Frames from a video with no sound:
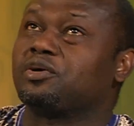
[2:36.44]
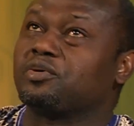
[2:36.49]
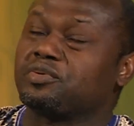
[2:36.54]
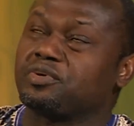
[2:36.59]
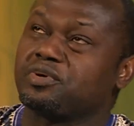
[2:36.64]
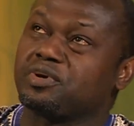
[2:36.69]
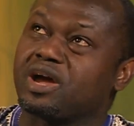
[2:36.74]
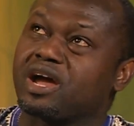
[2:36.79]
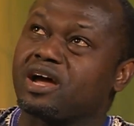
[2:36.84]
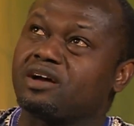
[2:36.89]

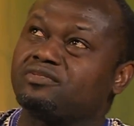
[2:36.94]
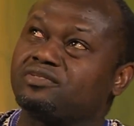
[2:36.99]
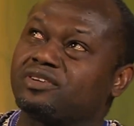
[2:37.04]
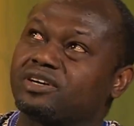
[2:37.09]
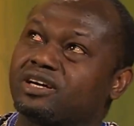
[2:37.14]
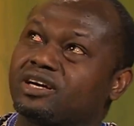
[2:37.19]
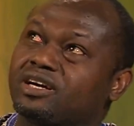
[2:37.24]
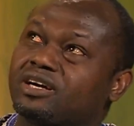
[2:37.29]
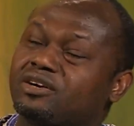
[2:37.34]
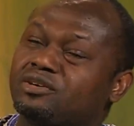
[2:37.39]
We have,
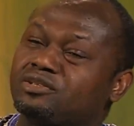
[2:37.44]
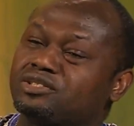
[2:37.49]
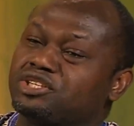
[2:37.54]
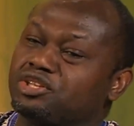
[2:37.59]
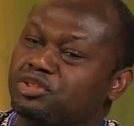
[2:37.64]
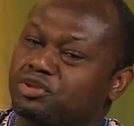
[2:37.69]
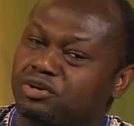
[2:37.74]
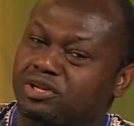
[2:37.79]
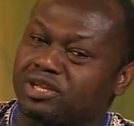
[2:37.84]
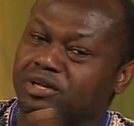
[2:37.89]
on the
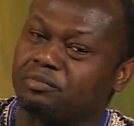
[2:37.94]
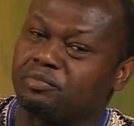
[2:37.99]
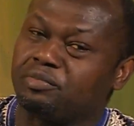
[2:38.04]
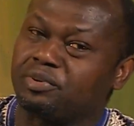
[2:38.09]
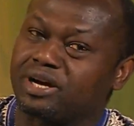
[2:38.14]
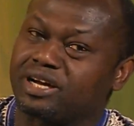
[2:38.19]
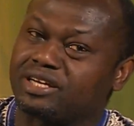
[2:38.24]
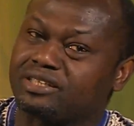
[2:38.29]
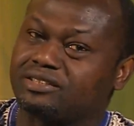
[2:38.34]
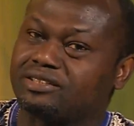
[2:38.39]
northern
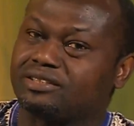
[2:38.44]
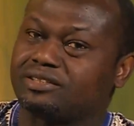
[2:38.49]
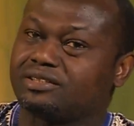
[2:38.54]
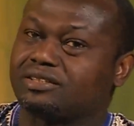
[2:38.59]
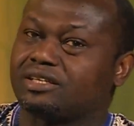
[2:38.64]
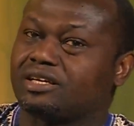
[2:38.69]
part,